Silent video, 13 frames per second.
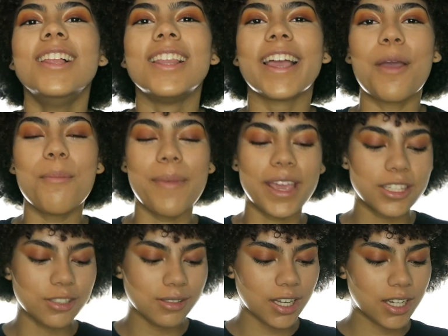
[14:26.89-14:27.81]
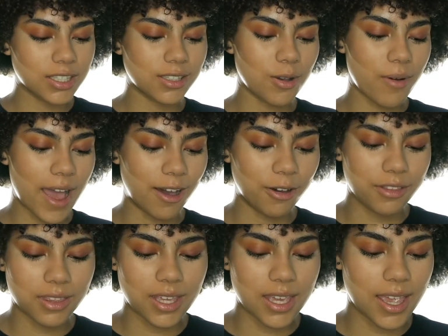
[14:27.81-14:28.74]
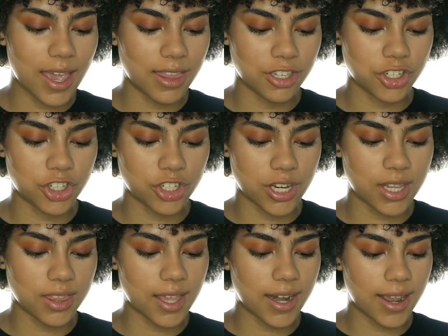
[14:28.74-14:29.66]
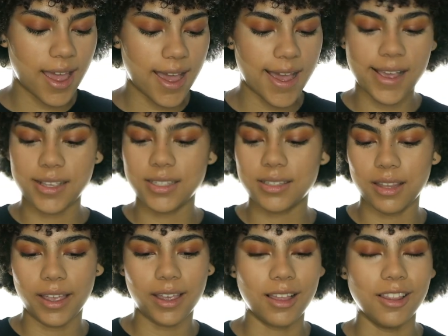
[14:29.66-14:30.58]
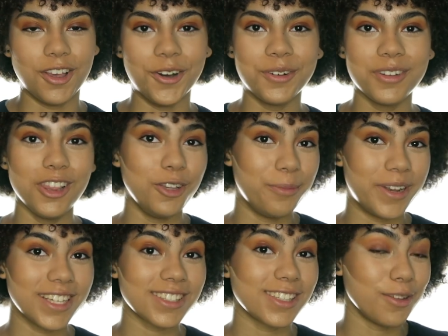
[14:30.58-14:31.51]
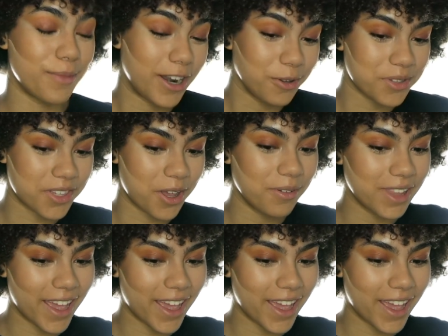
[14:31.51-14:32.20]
like it makes you look so healthy, and the sheen that it has, like hello, luminoso.